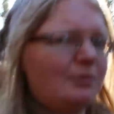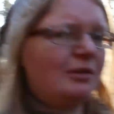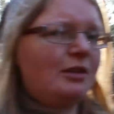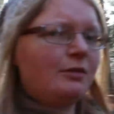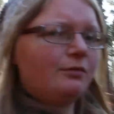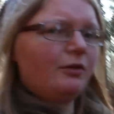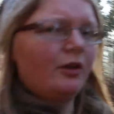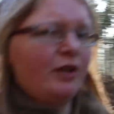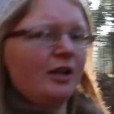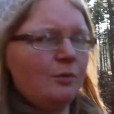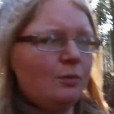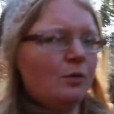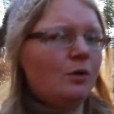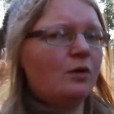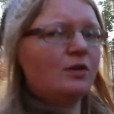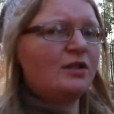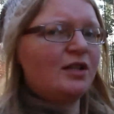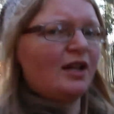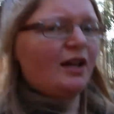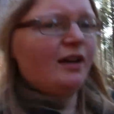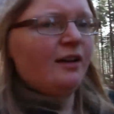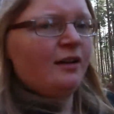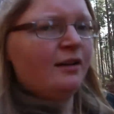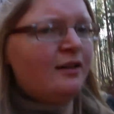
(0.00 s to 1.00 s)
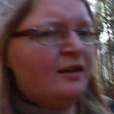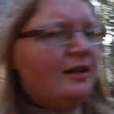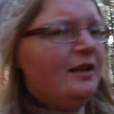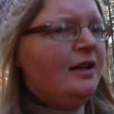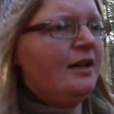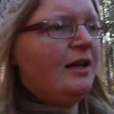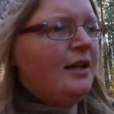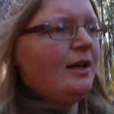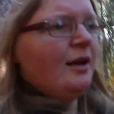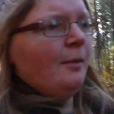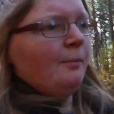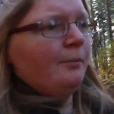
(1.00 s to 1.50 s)
with the running water,
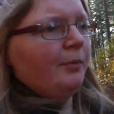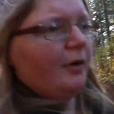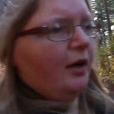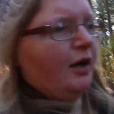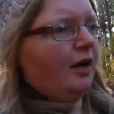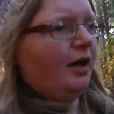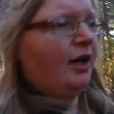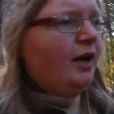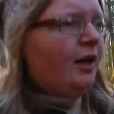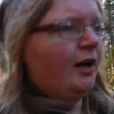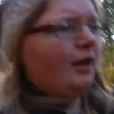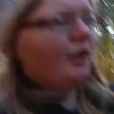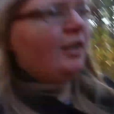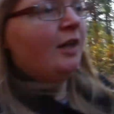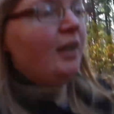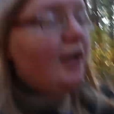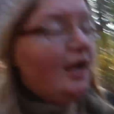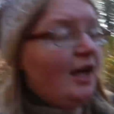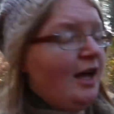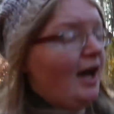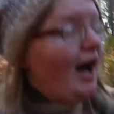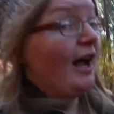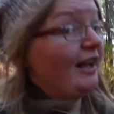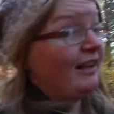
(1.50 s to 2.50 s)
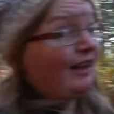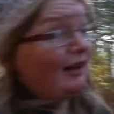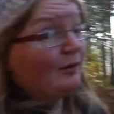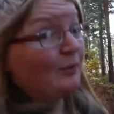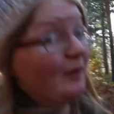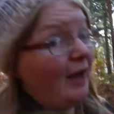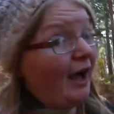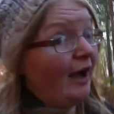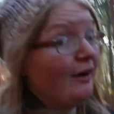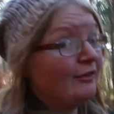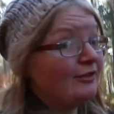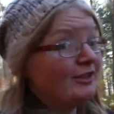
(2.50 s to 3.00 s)
but I guess
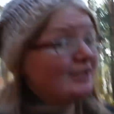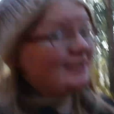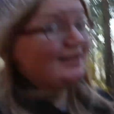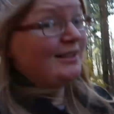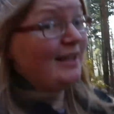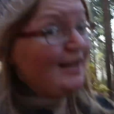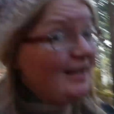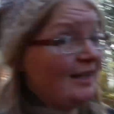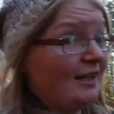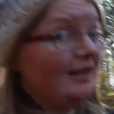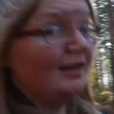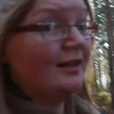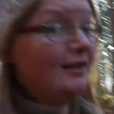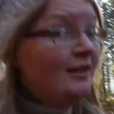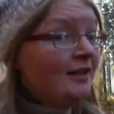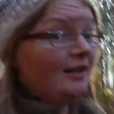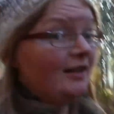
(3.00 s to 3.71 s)
we'll have to see.